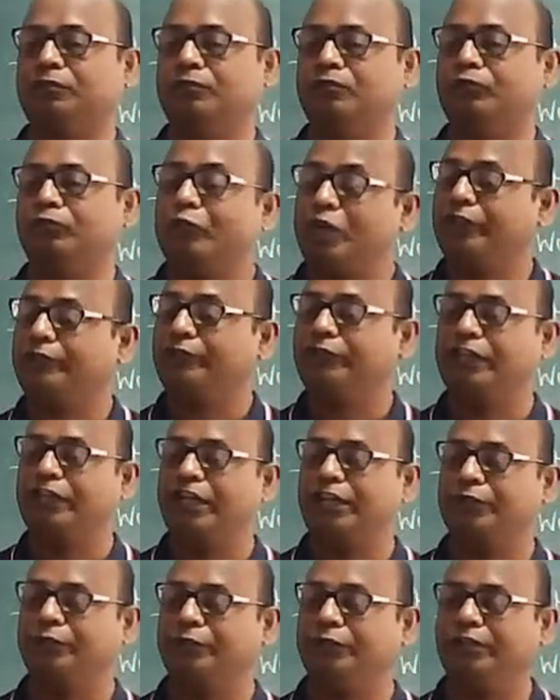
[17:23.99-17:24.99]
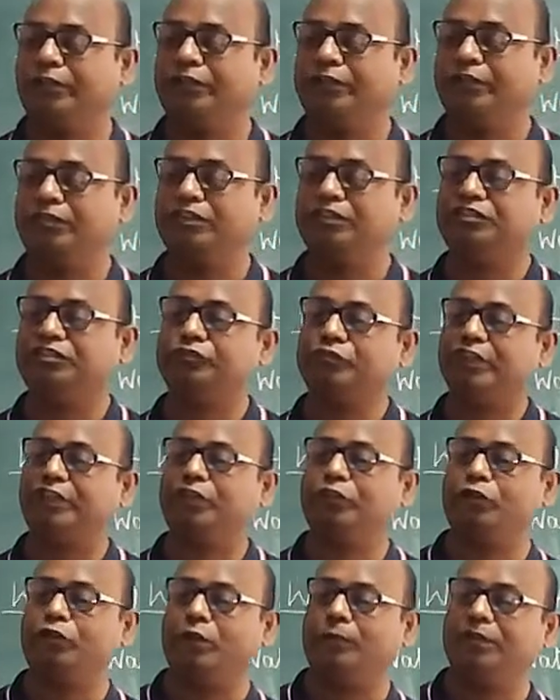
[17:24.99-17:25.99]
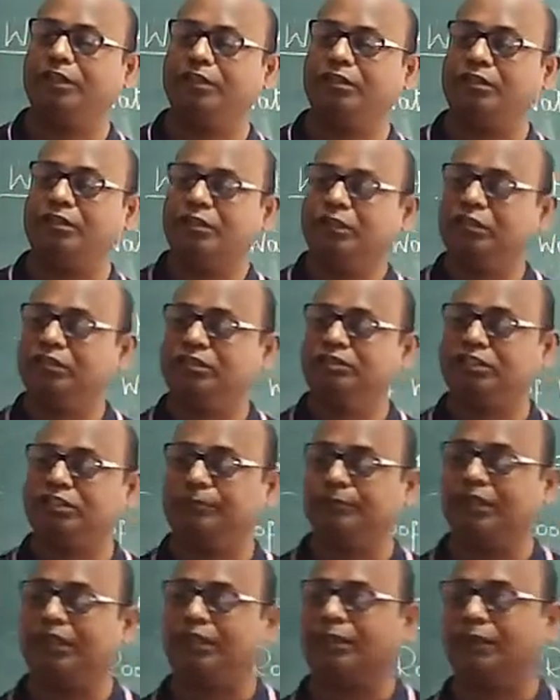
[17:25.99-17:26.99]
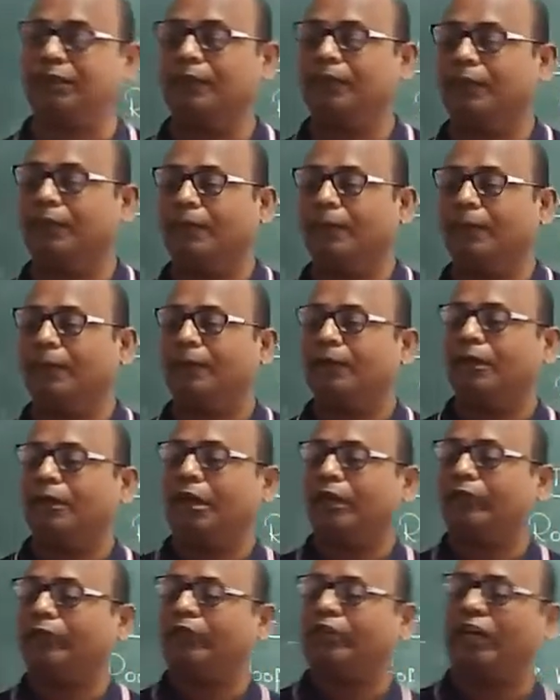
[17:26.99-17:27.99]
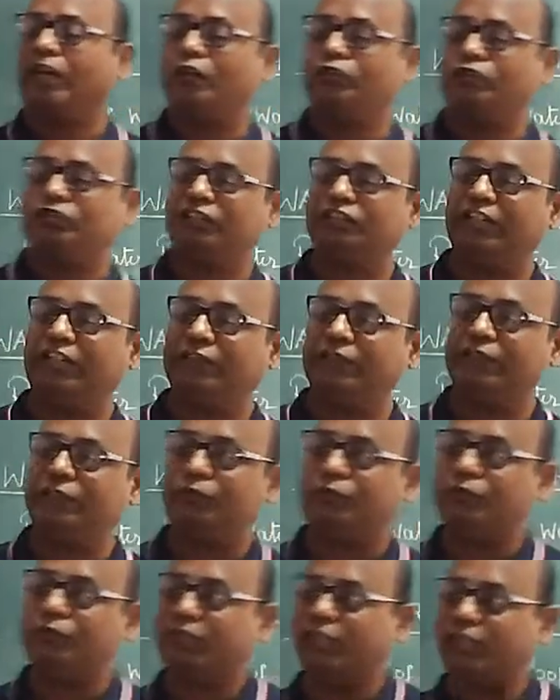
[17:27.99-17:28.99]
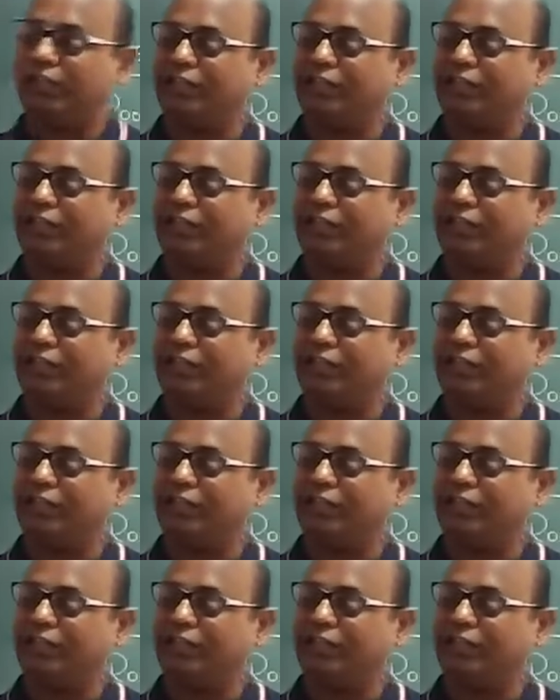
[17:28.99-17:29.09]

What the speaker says: What we are doing is very common. In summer, every house is having cooler.